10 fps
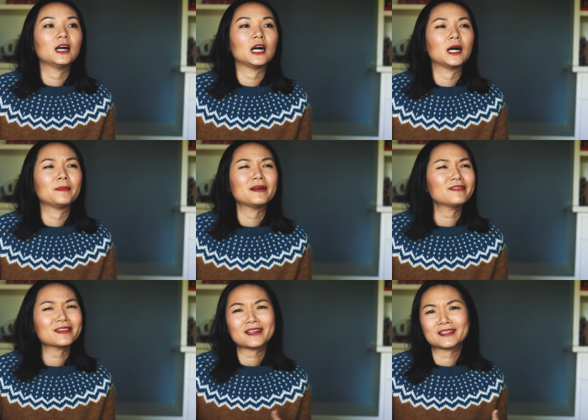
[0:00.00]
Um,
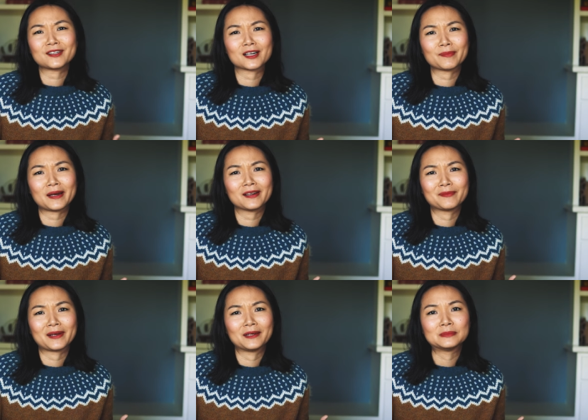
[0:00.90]
everything I talk about
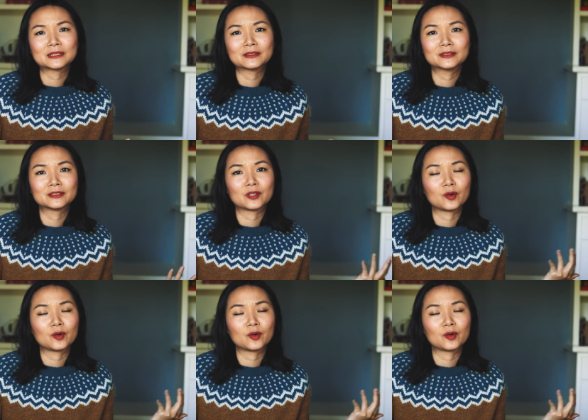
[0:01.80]
in my episodes is